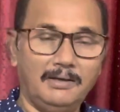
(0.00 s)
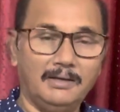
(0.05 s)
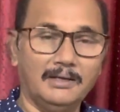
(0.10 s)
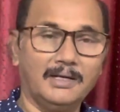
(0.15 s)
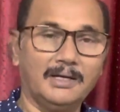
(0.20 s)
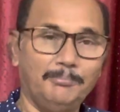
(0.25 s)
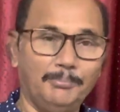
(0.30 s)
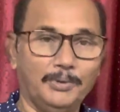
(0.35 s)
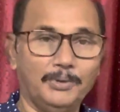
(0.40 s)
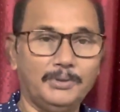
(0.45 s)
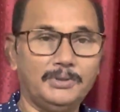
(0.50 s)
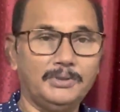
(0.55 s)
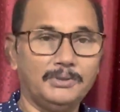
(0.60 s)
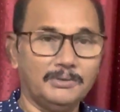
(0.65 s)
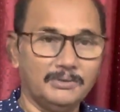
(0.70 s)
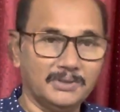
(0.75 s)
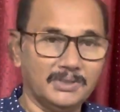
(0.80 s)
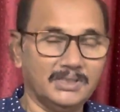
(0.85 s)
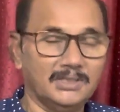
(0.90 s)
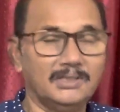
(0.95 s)
report
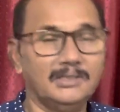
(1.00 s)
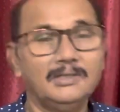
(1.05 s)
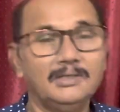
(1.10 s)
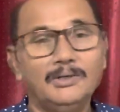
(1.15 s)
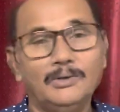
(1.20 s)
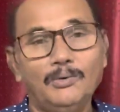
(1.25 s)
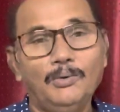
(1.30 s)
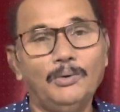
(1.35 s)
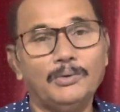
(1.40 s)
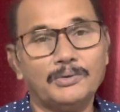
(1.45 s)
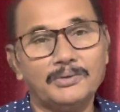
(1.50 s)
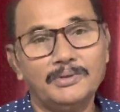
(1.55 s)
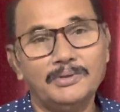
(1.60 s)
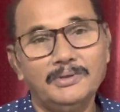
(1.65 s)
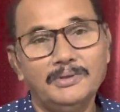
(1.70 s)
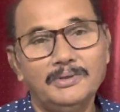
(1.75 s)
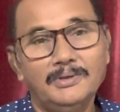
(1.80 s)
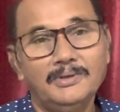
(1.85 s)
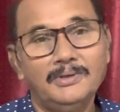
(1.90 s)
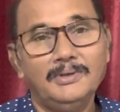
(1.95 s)
to the court.
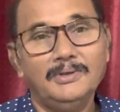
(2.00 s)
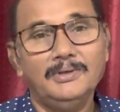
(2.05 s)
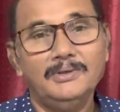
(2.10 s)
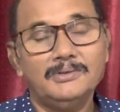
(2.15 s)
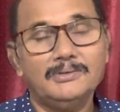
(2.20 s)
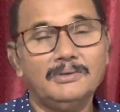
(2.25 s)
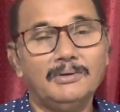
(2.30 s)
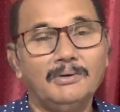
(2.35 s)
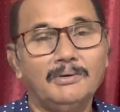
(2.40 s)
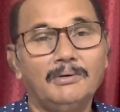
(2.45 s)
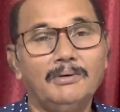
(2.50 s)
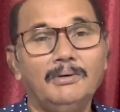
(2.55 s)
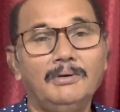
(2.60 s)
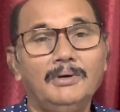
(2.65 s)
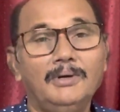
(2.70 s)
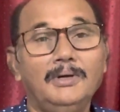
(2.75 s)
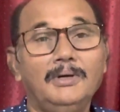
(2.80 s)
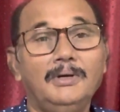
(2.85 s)
So,